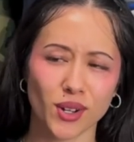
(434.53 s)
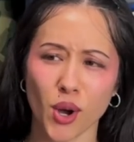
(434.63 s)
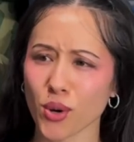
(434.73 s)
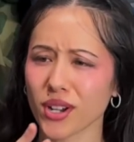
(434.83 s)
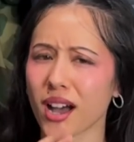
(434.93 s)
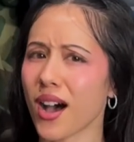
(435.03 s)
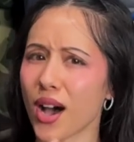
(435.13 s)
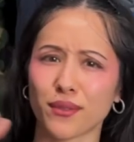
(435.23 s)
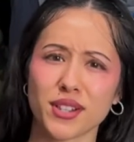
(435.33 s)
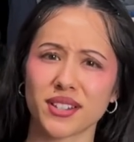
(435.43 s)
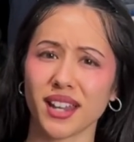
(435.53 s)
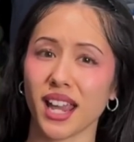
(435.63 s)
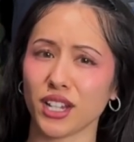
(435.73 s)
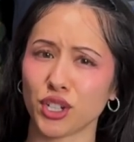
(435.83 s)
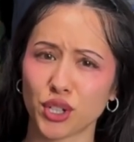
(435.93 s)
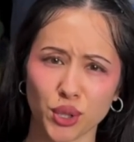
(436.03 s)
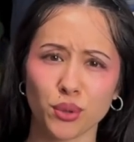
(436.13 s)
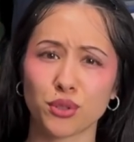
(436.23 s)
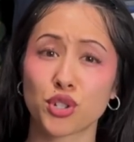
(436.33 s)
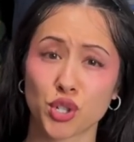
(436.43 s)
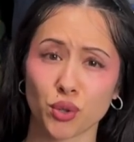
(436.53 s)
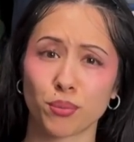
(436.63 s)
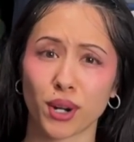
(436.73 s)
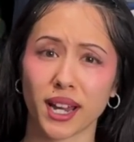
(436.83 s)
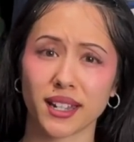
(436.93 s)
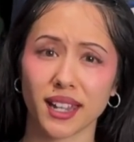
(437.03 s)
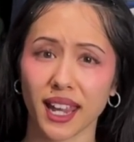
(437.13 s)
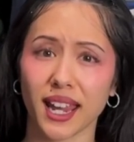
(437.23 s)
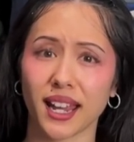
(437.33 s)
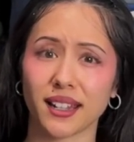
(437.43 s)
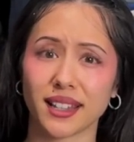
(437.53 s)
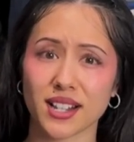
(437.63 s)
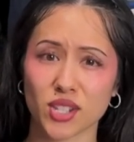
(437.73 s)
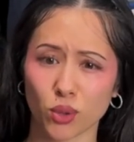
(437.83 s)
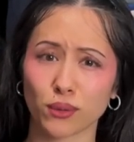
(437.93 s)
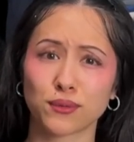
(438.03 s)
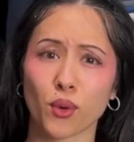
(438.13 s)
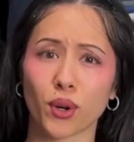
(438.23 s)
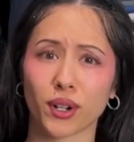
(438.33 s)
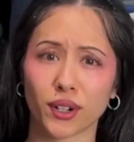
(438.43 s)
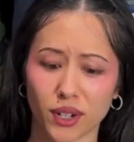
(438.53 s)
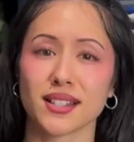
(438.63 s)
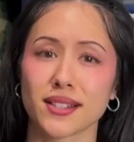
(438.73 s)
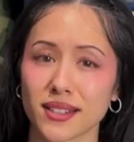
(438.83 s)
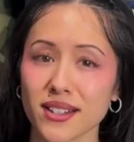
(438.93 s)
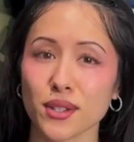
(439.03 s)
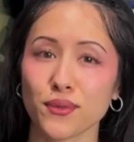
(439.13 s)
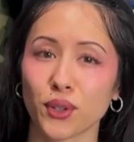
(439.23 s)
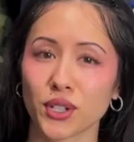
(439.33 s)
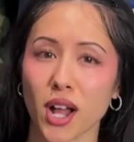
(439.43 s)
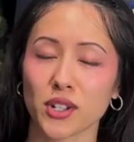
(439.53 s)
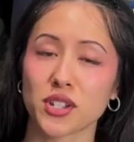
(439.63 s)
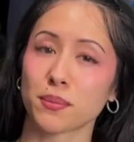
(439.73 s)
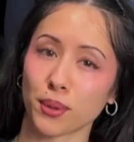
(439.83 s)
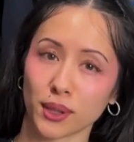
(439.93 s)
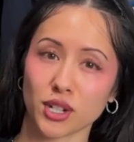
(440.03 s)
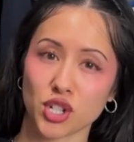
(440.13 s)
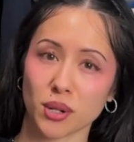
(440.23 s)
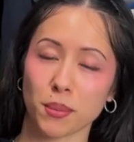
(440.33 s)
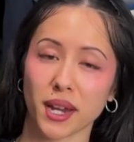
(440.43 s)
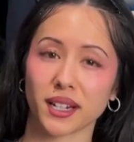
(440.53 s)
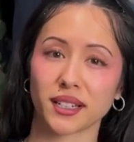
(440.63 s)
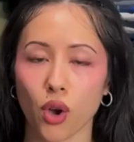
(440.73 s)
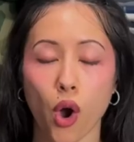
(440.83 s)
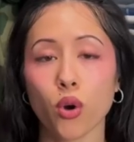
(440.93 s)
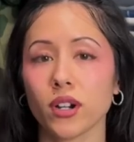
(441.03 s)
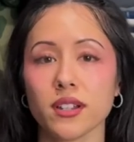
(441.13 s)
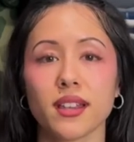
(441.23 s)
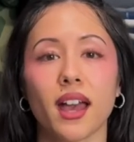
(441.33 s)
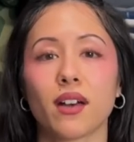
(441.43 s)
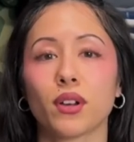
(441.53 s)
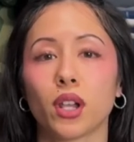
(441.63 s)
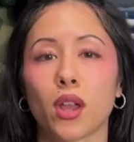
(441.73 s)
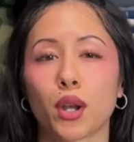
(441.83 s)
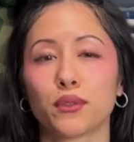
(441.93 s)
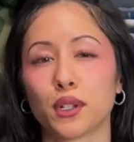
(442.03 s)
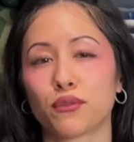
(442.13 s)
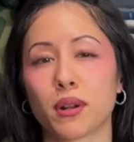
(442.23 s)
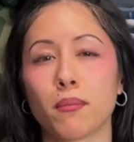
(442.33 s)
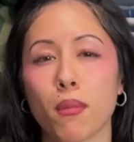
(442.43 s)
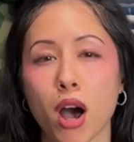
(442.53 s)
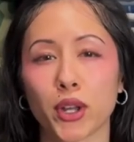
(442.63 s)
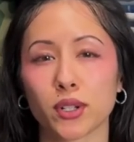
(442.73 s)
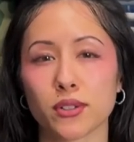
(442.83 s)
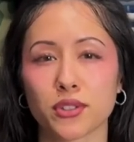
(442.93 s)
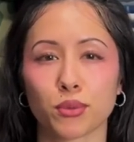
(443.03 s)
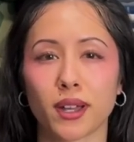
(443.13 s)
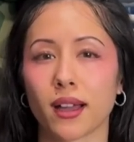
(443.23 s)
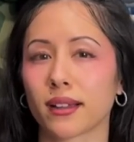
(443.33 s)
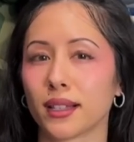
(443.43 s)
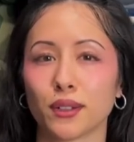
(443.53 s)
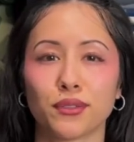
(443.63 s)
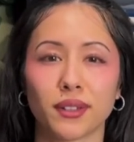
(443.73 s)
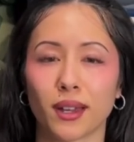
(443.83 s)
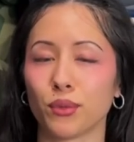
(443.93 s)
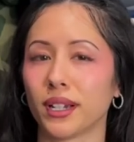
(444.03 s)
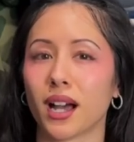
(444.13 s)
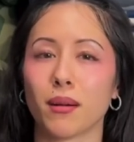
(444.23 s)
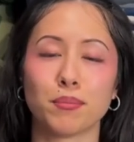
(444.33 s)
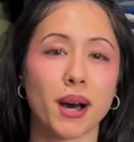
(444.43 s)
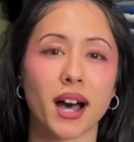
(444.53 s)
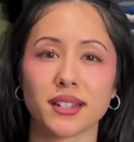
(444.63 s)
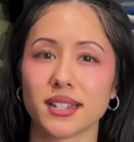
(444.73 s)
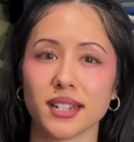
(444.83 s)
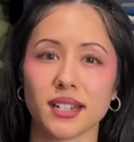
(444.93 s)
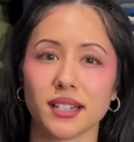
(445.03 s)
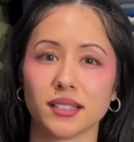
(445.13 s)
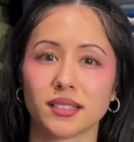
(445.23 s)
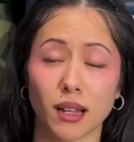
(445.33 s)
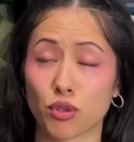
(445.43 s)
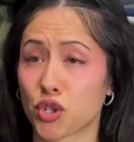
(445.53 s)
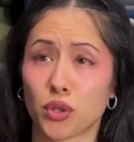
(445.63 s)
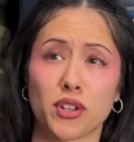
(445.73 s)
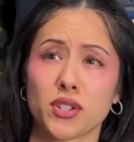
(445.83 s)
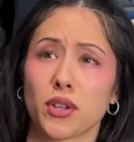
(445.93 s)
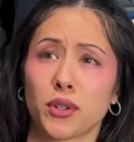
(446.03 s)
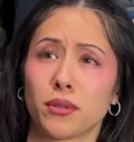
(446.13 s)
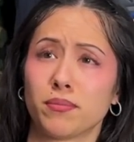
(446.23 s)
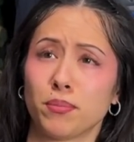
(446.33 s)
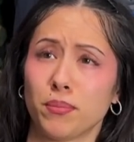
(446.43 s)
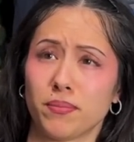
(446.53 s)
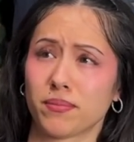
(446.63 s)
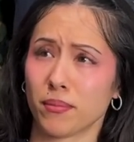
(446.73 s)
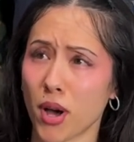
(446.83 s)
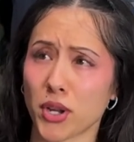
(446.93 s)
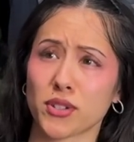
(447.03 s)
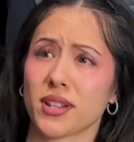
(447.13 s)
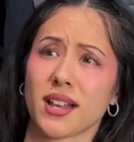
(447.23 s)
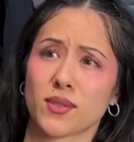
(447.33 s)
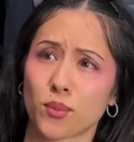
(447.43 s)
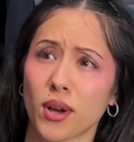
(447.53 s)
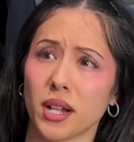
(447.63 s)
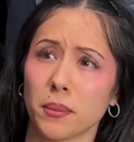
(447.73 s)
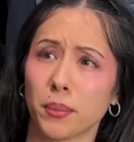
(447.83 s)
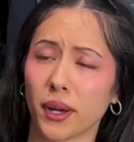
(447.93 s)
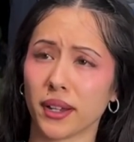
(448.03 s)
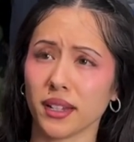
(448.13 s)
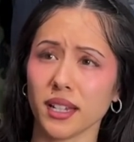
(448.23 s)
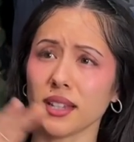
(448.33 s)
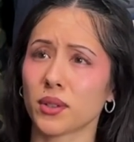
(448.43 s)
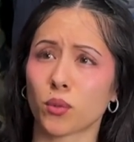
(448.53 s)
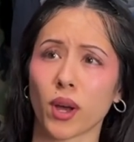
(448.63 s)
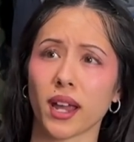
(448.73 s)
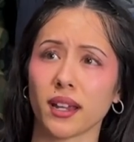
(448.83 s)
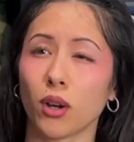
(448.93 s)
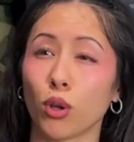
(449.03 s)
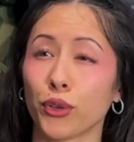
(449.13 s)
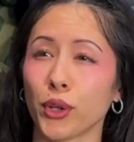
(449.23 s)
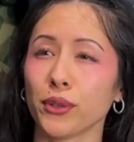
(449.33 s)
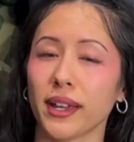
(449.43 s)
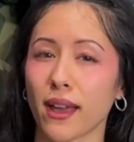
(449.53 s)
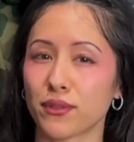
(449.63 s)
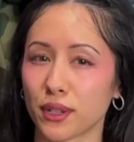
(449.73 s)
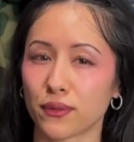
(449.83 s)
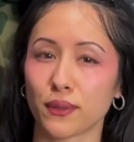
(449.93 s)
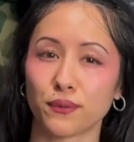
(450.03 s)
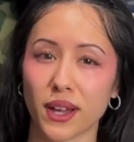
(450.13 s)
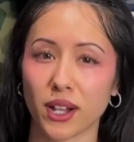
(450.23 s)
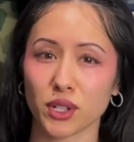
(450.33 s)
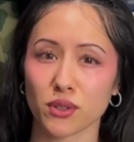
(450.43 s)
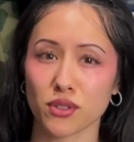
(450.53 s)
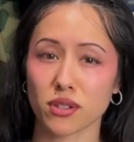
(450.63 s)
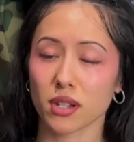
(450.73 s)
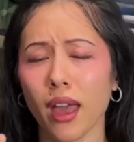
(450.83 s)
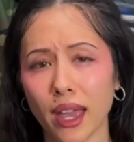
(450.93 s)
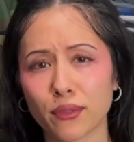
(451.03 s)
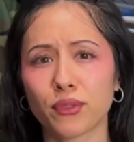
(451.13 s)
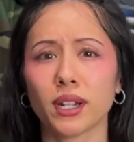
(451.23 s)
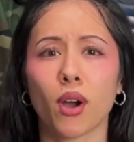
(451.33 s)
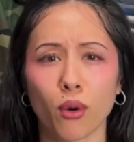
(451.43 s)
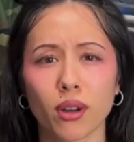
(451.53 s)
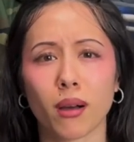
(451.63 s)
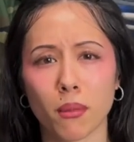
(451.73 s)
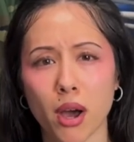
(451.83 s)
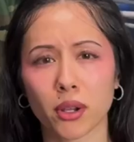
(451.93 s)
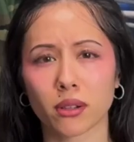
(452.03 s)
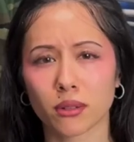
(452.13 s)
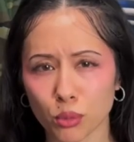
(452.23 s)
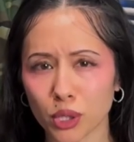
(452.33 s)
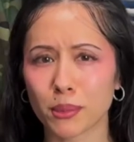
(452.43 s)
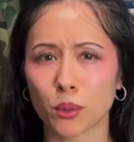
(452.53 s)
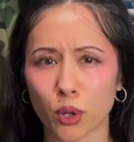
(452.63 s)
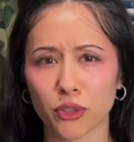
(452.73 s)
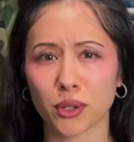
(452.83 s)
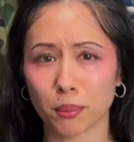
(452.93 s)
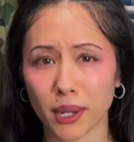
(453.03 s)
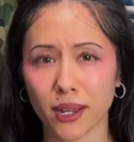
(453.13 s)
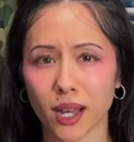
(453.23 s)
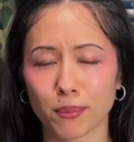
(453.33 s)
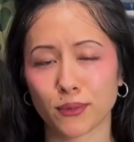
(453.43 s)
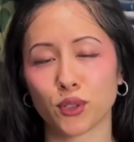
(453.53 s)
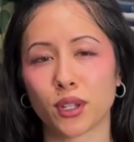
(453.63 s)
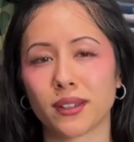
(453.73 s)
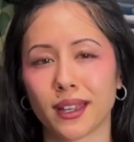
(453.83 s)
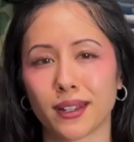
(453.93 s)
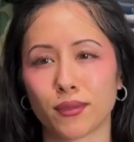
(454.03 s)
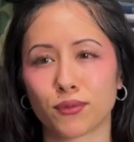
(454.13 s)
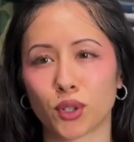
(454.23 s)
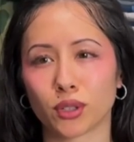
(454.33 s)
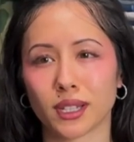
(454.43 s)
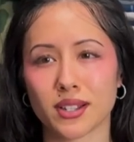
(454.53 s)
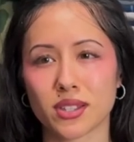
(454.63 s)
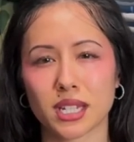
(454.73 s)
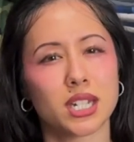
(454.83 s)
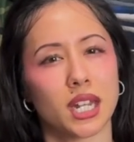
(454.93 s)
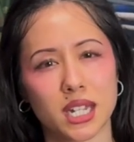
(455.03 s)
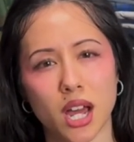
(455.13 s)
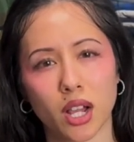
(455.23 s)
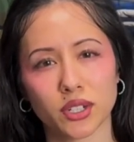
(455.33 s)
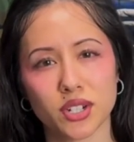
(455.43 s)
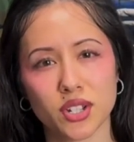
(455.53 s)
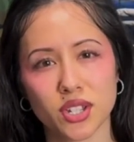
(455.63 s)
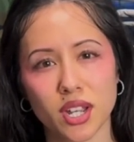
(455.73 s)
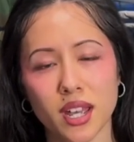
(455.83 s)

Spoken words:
Hoka, obviously a huge shoe brand, and they sold for $64 plus shipping. Hokas have a lot of different models. We got Clifton, we got Bondi. I'm sure there's other models as well, but either way, although they have different values, every Hoka model will be worth your pickup if you can get it for less than $10.